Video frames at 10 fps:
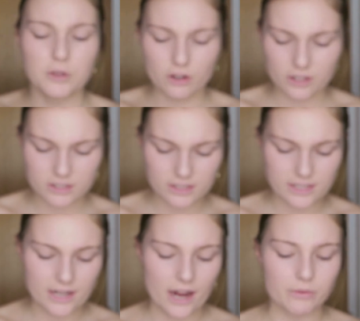curious to
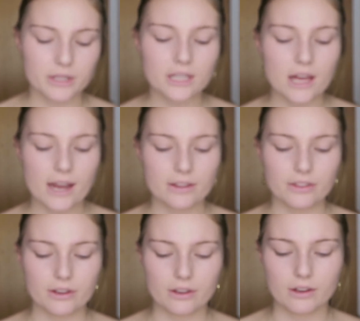see, I really like
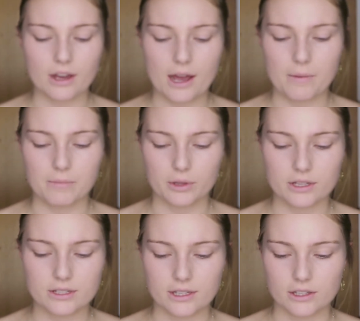the
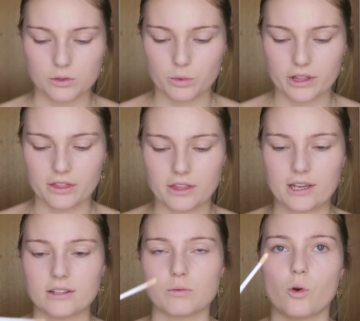concealers with
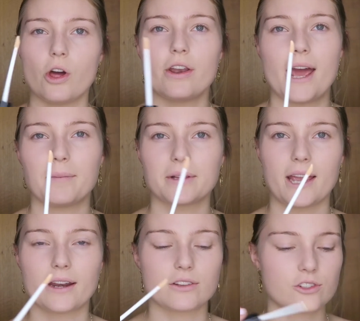these wand
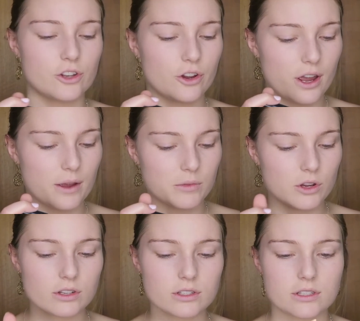applicators. So I'm
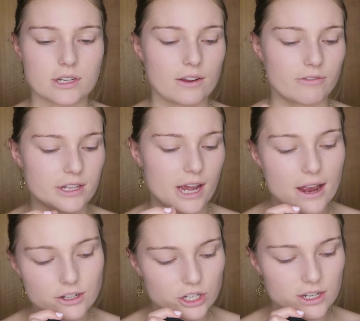curious to see if it
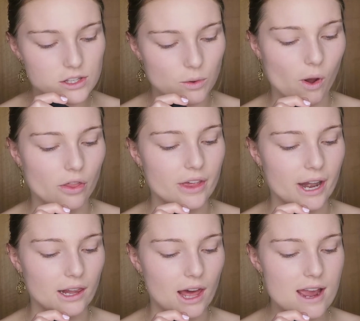actually is the one that
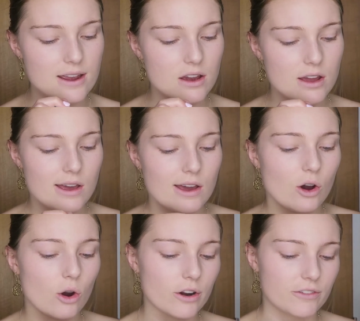I like
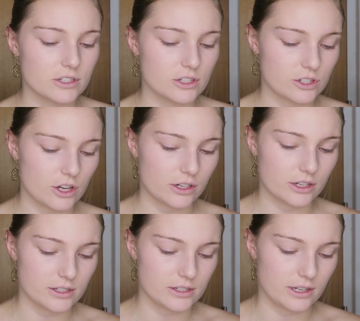or if it's the certain
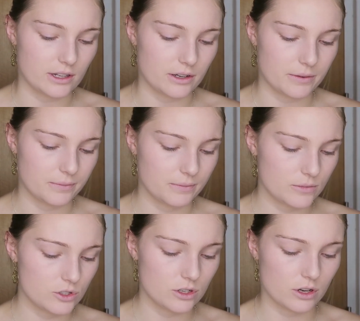concealer.
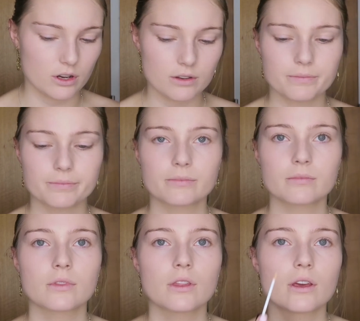So
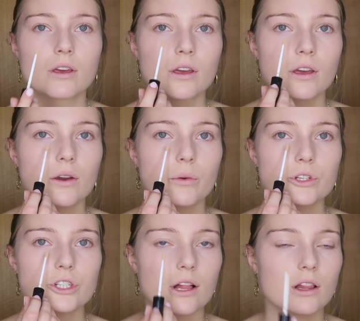
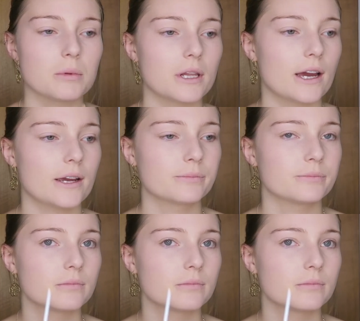we shall apply.